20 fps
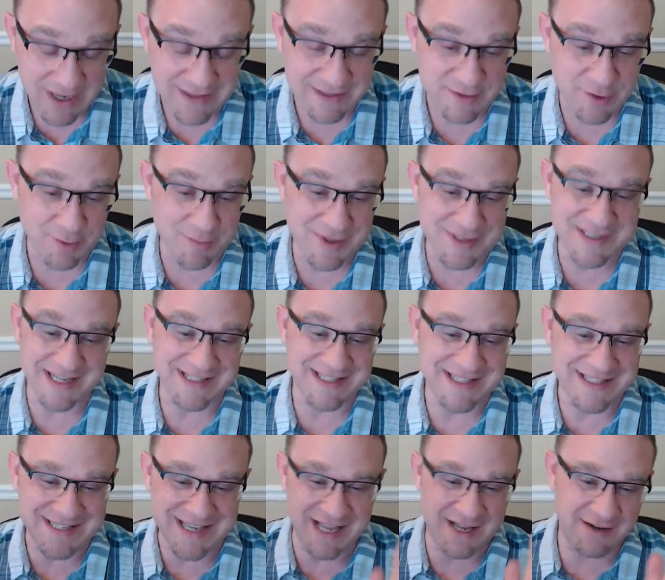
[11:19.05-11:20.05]
There's almost like
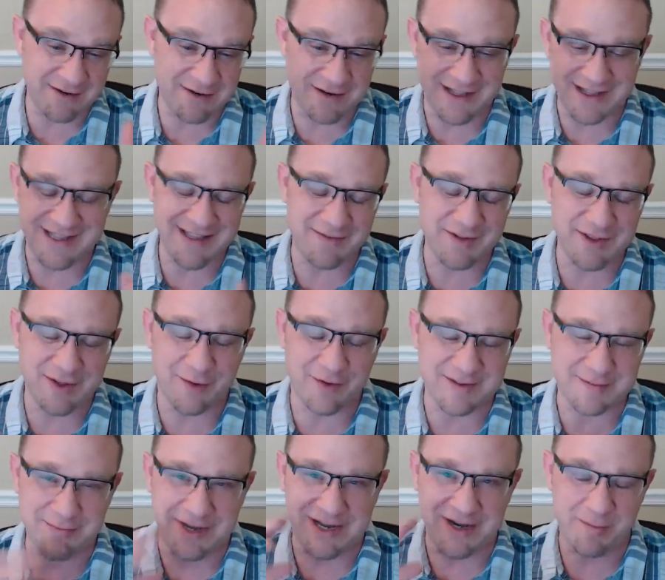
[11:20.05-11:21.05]
this even though
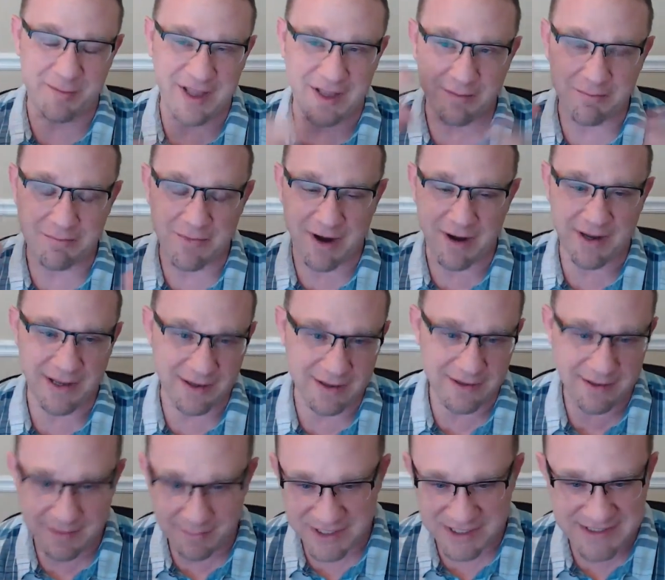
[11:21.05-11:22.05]
it might not be in market,
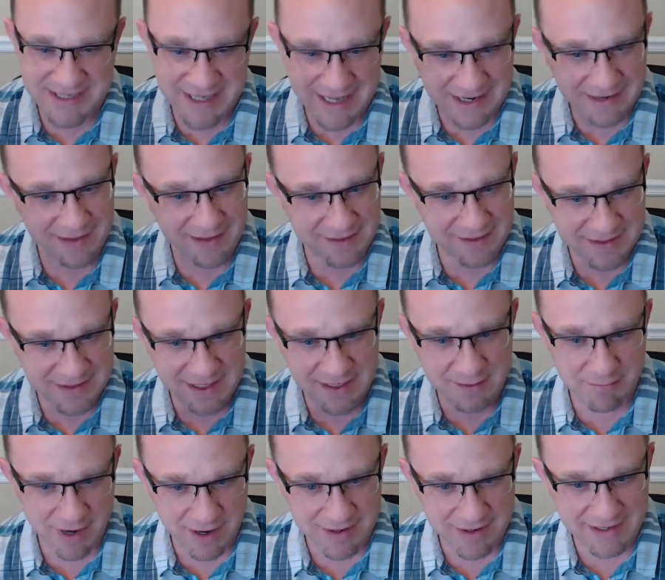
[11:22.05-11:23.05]
but it's kind of like this in
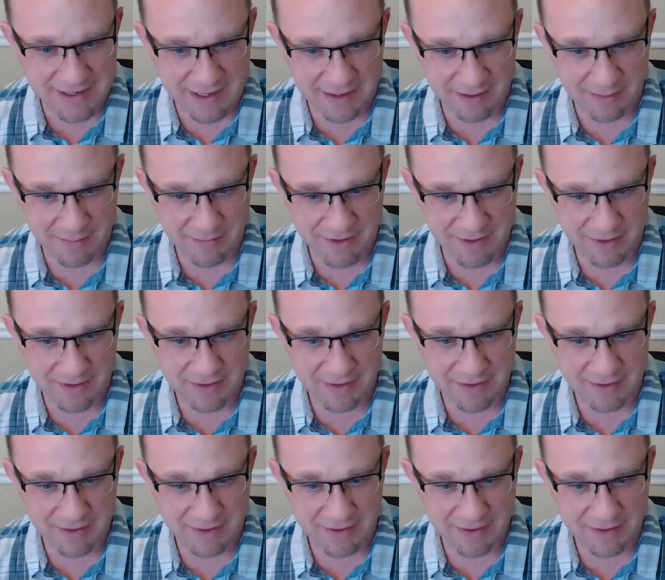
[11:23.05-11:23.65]
market element.